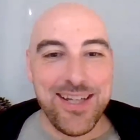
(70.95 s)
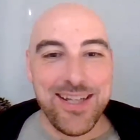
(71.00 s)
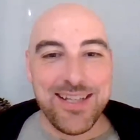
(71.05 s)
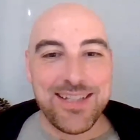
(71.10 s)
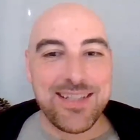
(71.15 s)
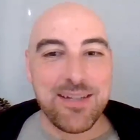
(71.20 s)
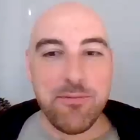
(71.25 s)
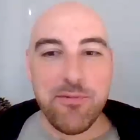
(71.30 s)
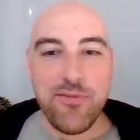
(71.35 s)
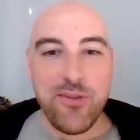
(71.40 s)

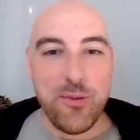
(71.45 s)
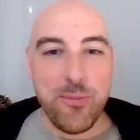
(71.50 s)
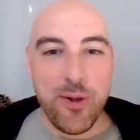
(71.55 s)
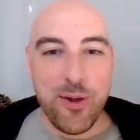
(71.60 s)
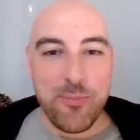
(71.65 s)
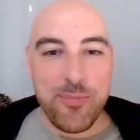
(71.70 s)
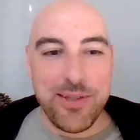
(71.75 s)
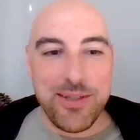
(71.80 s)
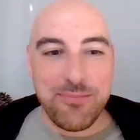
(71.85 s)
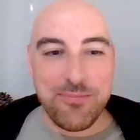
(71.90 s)
Some of you
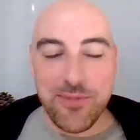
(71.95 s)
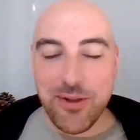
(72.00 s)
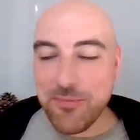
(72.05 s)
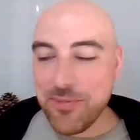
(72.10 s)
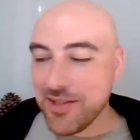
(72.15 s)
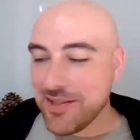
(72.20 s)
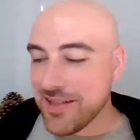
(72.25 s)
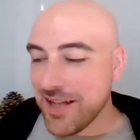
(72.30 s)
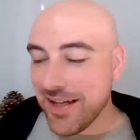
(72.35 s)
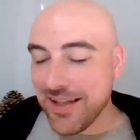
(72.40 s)
might be
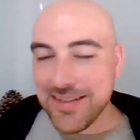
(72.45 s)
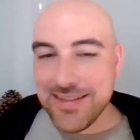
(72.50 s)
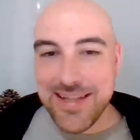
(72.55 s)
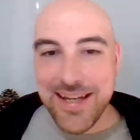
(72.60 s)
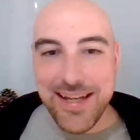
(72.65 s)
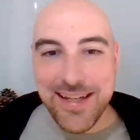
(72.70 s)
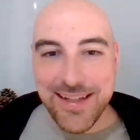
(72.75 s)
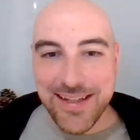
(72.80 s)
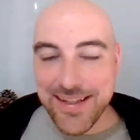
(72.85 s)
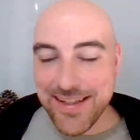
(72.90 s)
sad it's
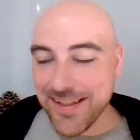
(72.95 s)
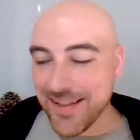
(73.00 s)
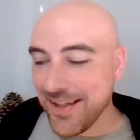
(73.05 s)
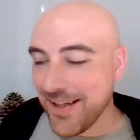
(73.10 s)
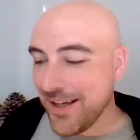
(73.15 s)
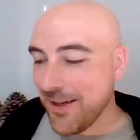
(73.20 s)
ending.